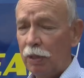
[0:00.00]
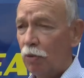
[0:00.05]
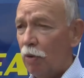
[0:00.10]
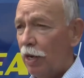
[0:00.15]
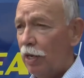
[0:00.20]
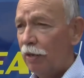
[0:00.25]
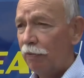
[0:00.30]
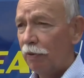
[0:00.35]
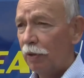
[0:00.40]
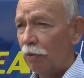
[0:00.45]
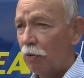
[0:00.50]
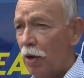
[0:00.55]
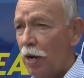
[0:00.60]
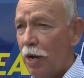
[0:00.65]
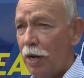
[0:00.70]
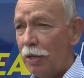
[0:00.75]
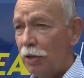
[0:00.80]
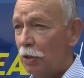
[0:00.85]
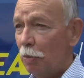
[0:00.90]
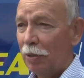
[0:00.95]
be great if it
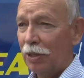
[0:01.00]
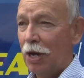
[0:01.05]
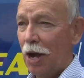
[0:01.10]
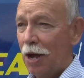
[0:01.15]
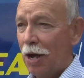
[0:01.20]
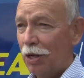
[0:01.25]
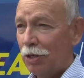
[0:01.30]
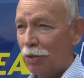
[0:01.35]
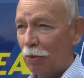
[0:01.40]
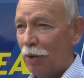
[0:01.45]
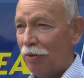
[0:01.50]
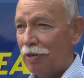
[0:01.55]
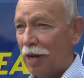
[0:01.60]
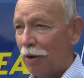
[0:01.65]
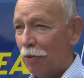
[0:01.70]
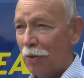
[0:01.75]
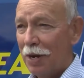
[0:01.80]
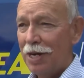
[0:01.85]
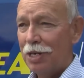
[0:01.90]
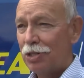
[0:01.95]
rained because
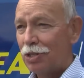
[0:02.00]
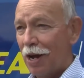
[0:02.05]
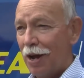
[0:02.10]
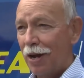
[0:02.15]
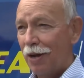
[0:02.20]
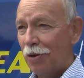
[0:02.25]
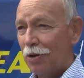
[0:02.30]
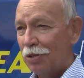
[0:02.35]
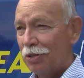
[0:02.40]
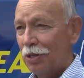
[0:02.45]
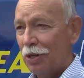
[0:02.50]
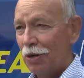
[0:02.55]
we've got rain tires